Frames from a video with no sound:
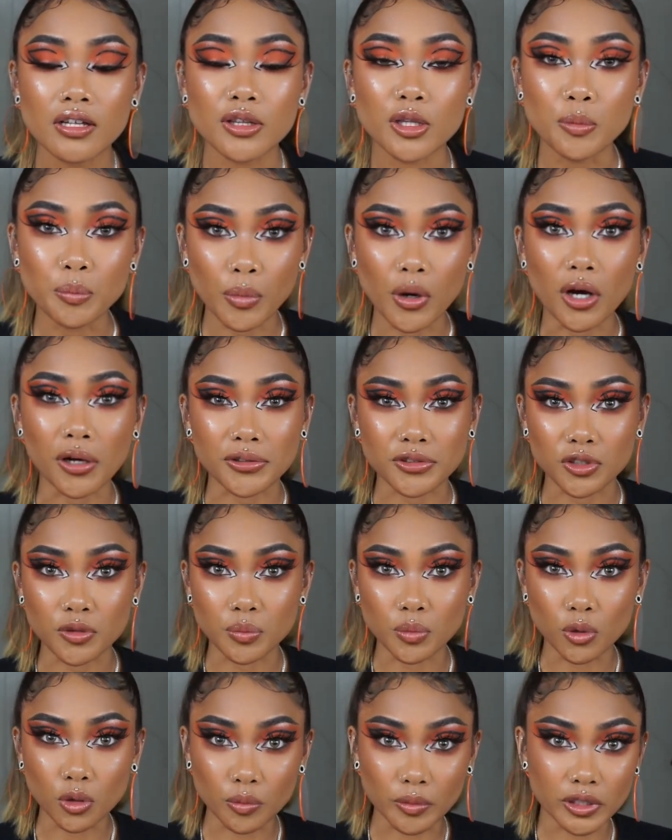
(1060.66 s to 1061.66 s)
the boxer
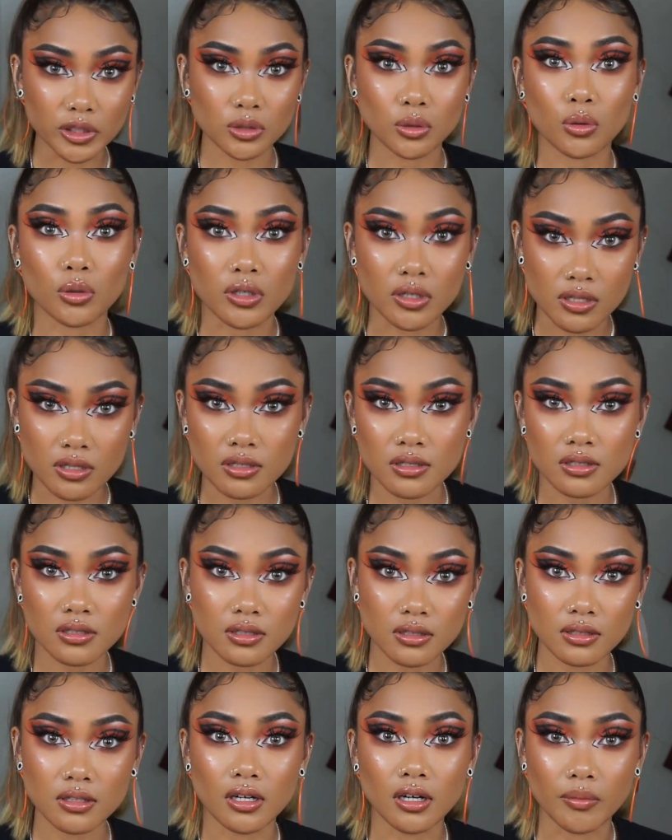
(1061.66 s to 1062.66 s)
pulled me towards
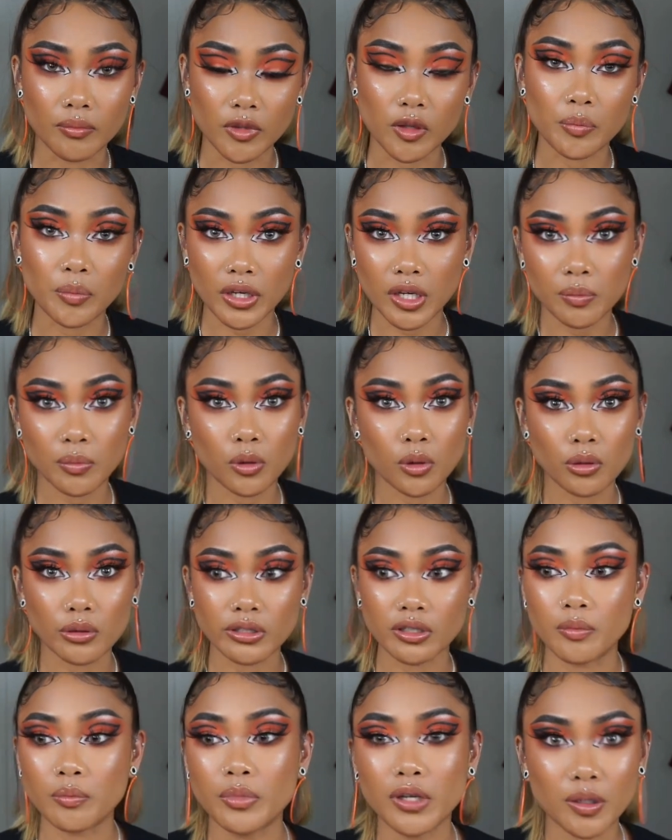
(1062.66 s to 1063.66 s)
Um, the pit bull,
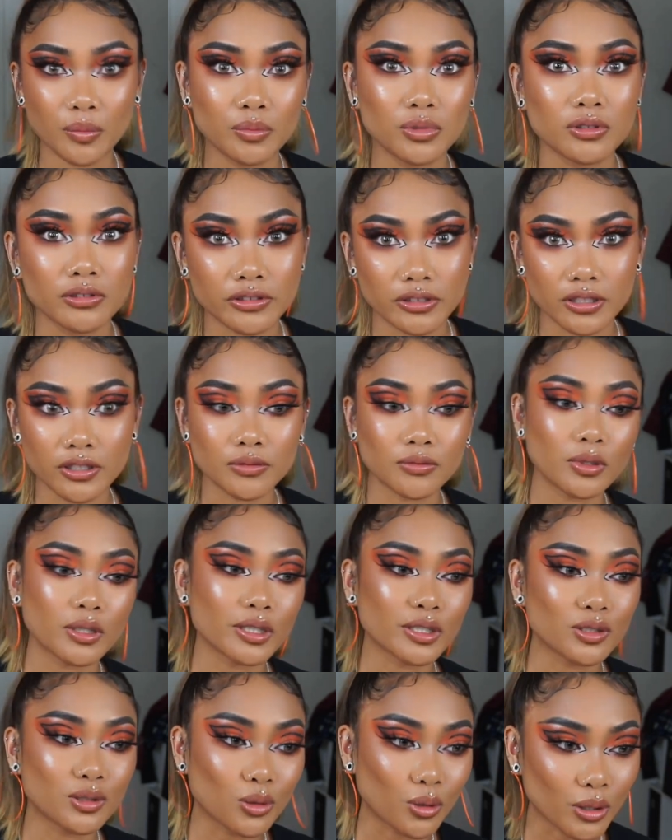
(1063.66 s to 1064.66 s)
and the pit bull started
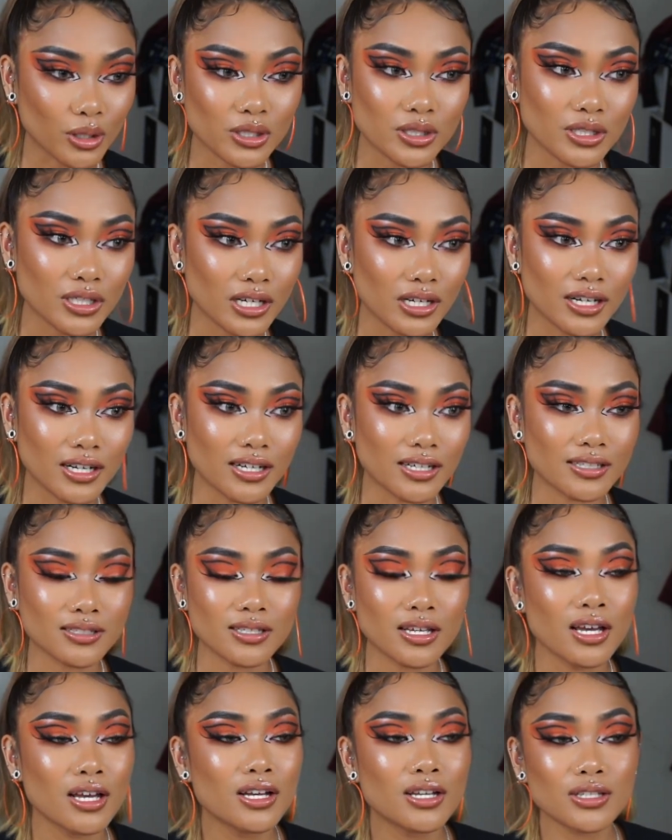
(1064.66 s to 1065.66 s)
running towards us.